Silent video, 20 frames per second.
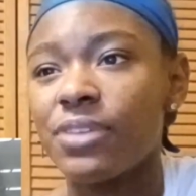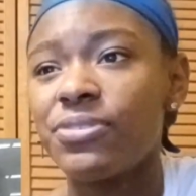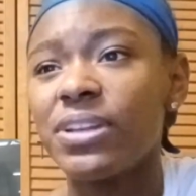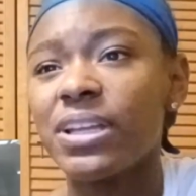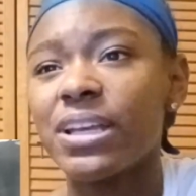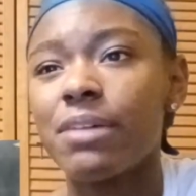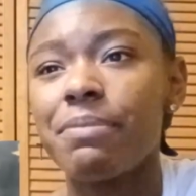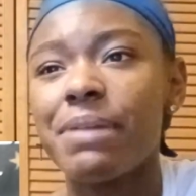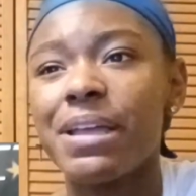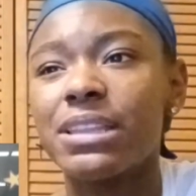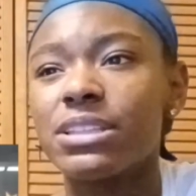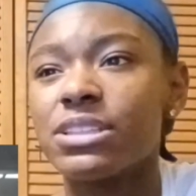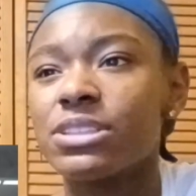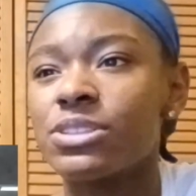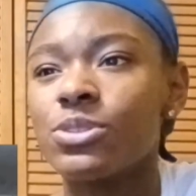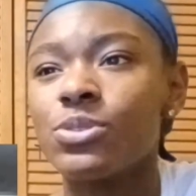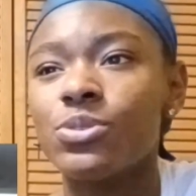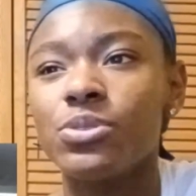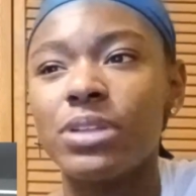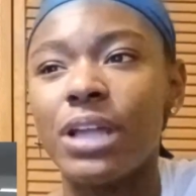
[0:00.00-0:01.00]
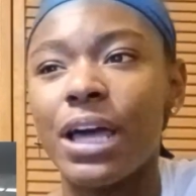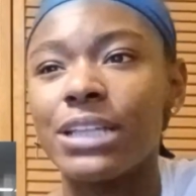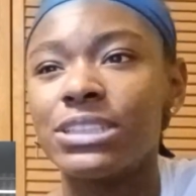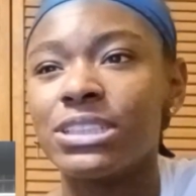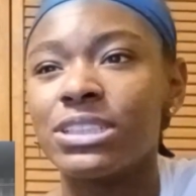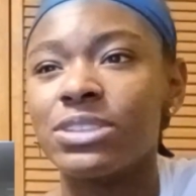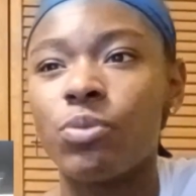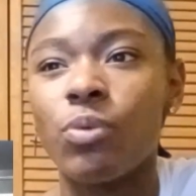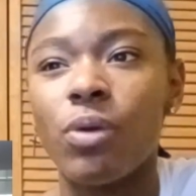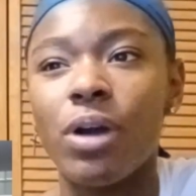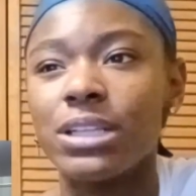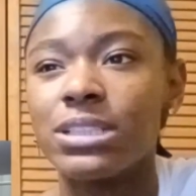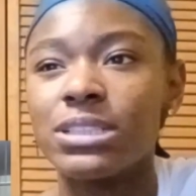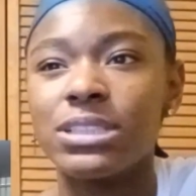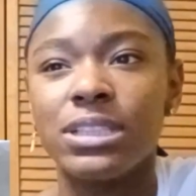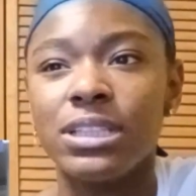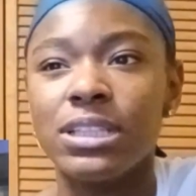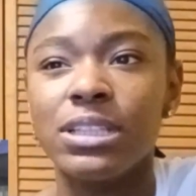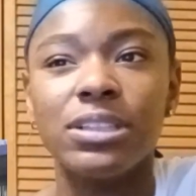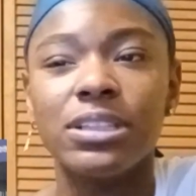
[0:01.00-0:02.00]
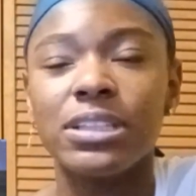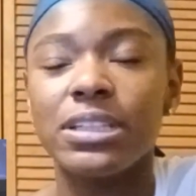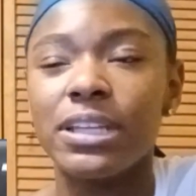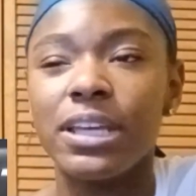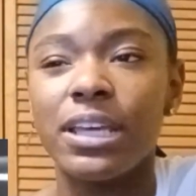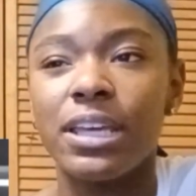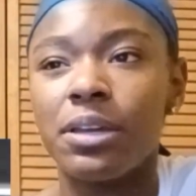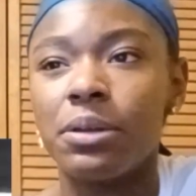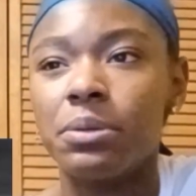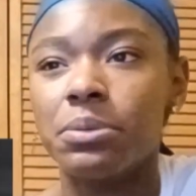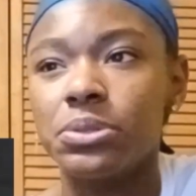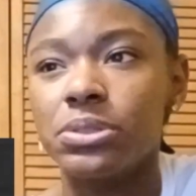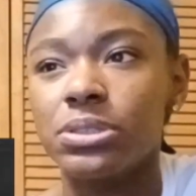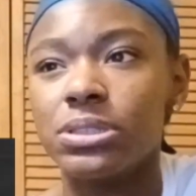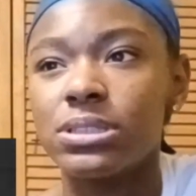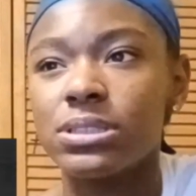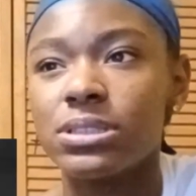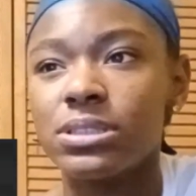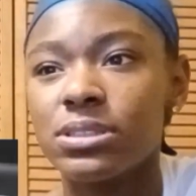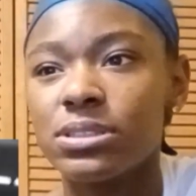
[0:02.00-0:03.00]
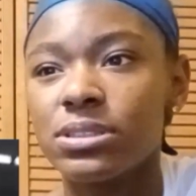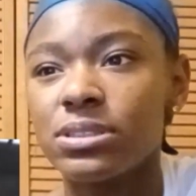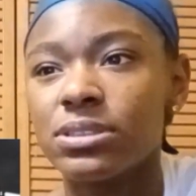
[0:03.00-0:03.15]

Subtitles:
I feel like I'm at the zoo, like just watching and looking at animals.